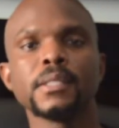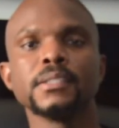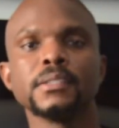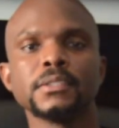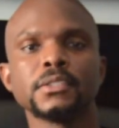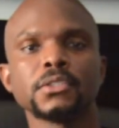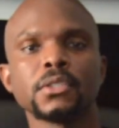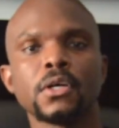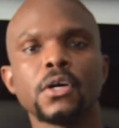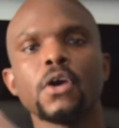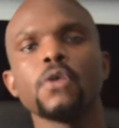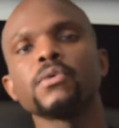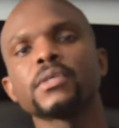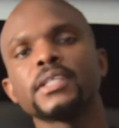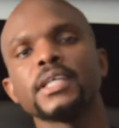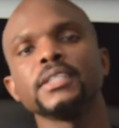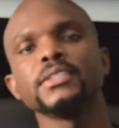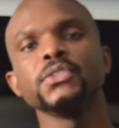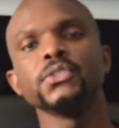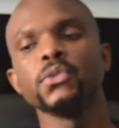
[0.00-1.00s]
so how
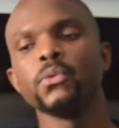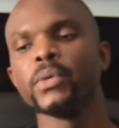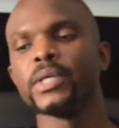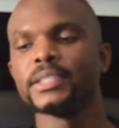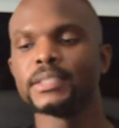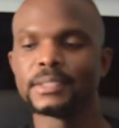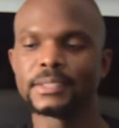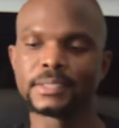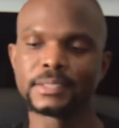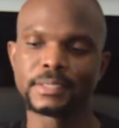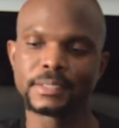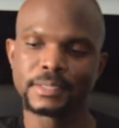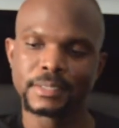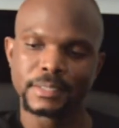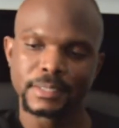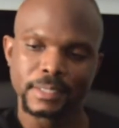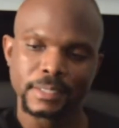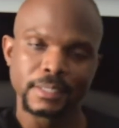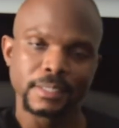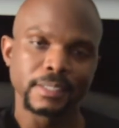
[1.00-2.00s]
can you win
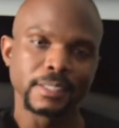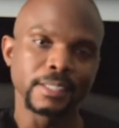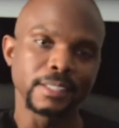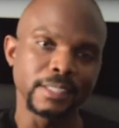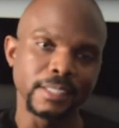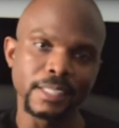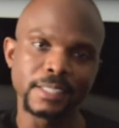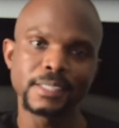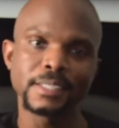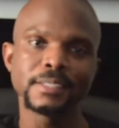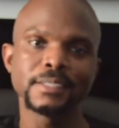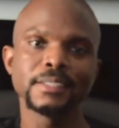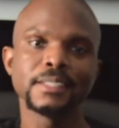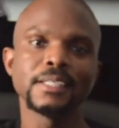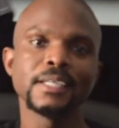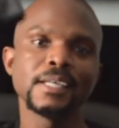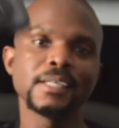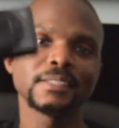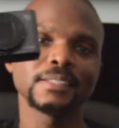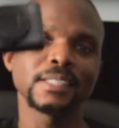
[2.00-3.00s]
the Canon
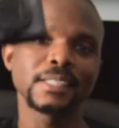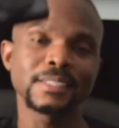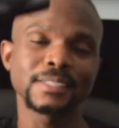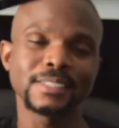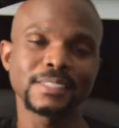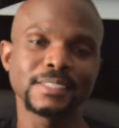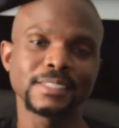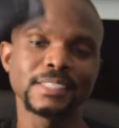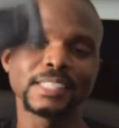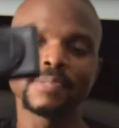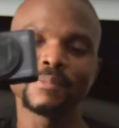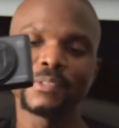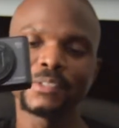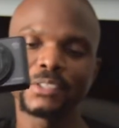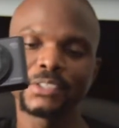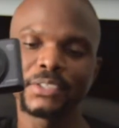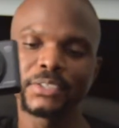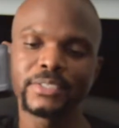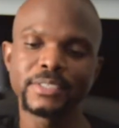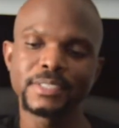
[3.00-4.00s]

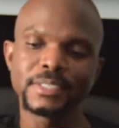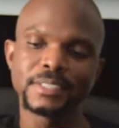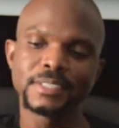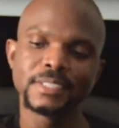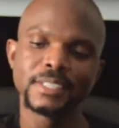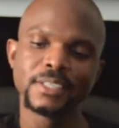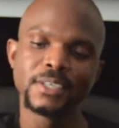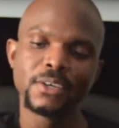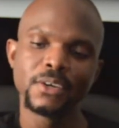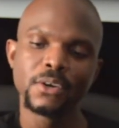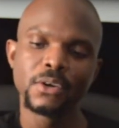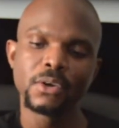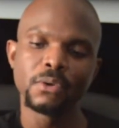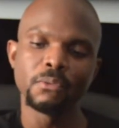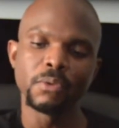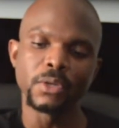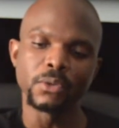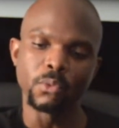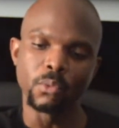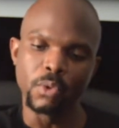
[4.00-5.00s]
SX730
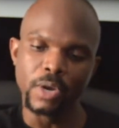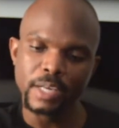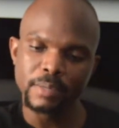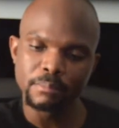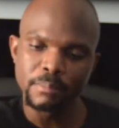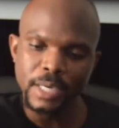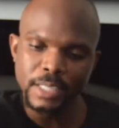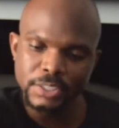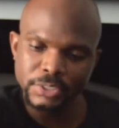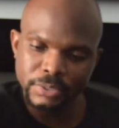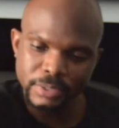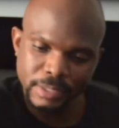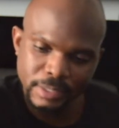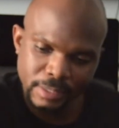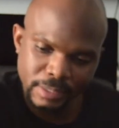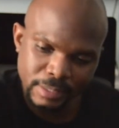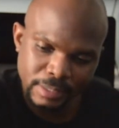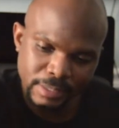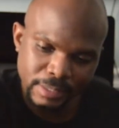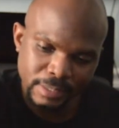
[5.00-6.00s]
with one battery
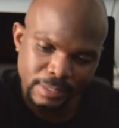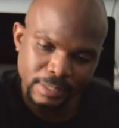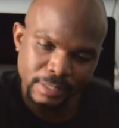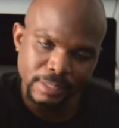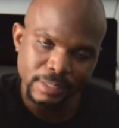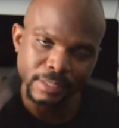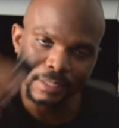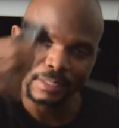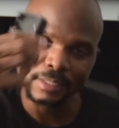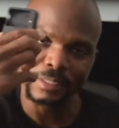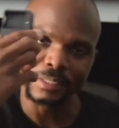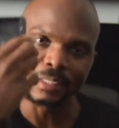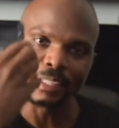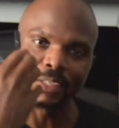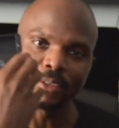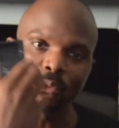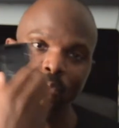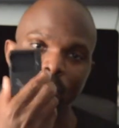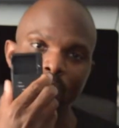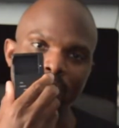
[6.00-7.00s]

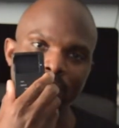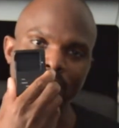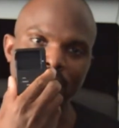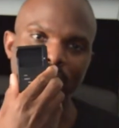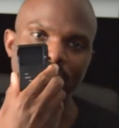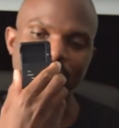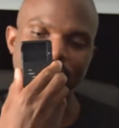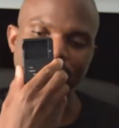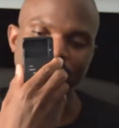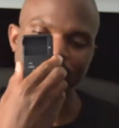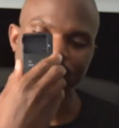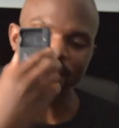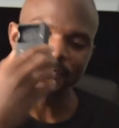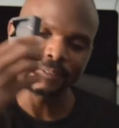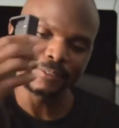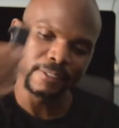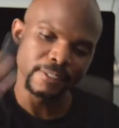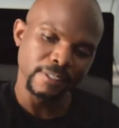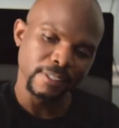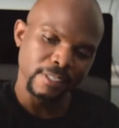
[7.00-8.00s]
and one charger?
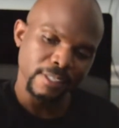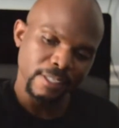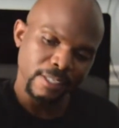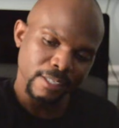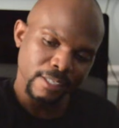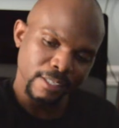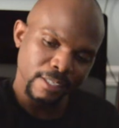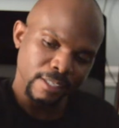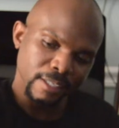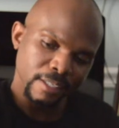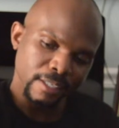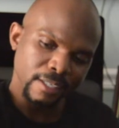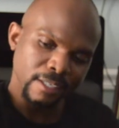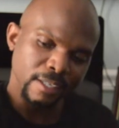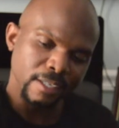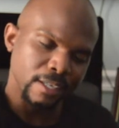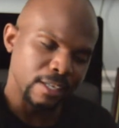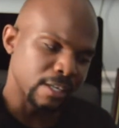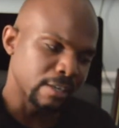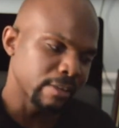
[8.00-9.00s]

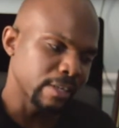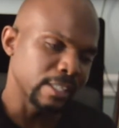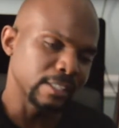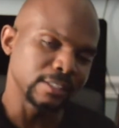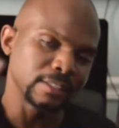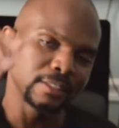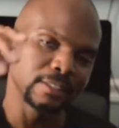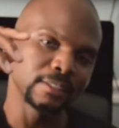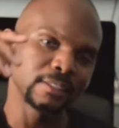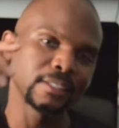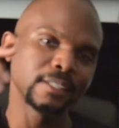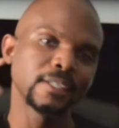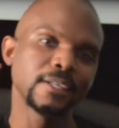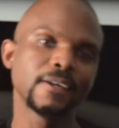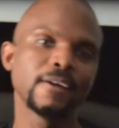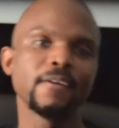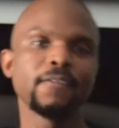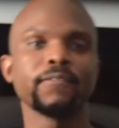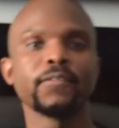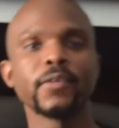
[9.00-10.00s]
Alright,
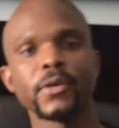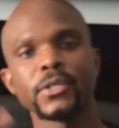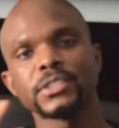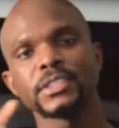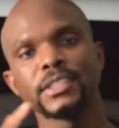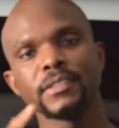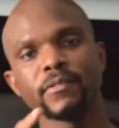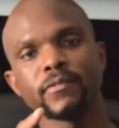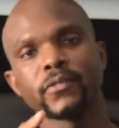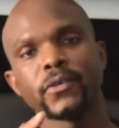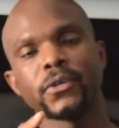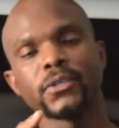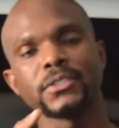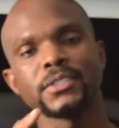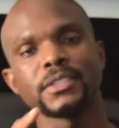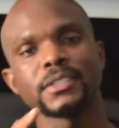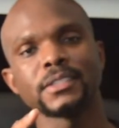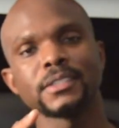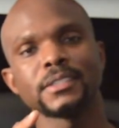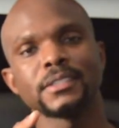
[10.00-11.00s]
first thing
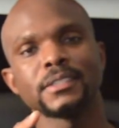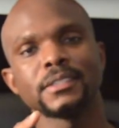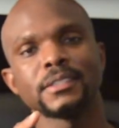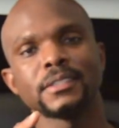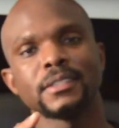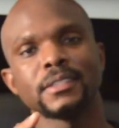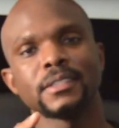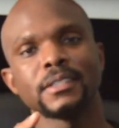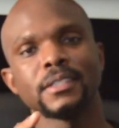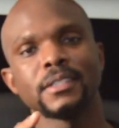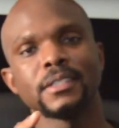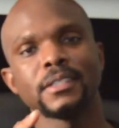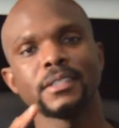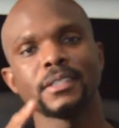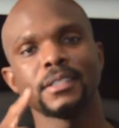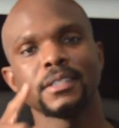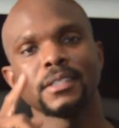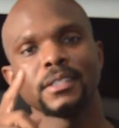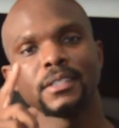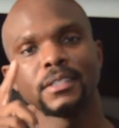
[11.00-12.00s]
first,
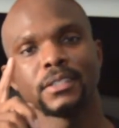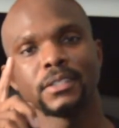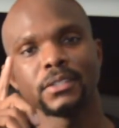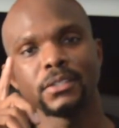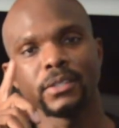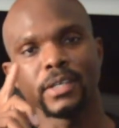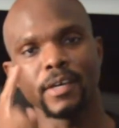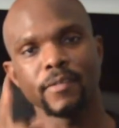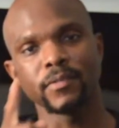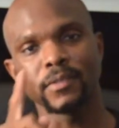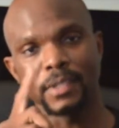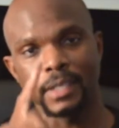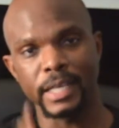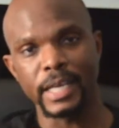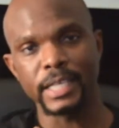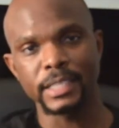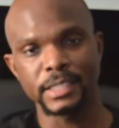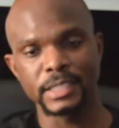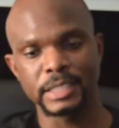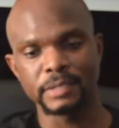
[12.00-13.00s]
you have to
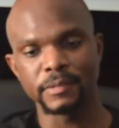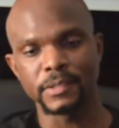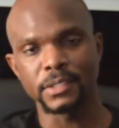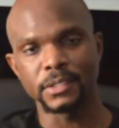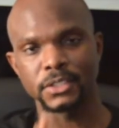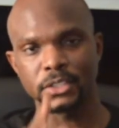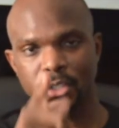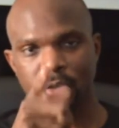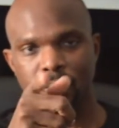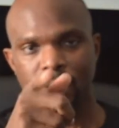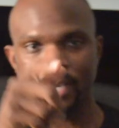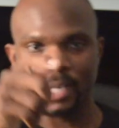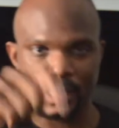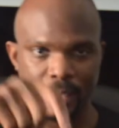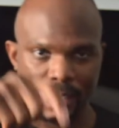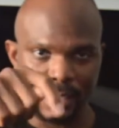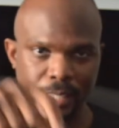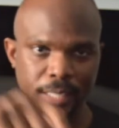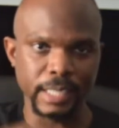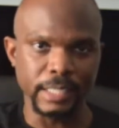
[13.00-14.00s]
like this video. So go ahead
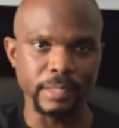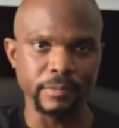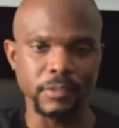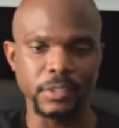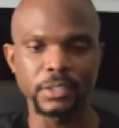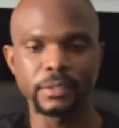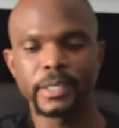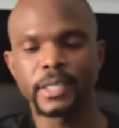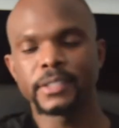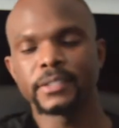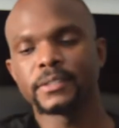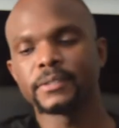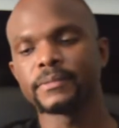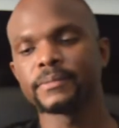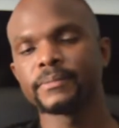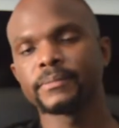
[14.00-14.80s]
and like the video right now.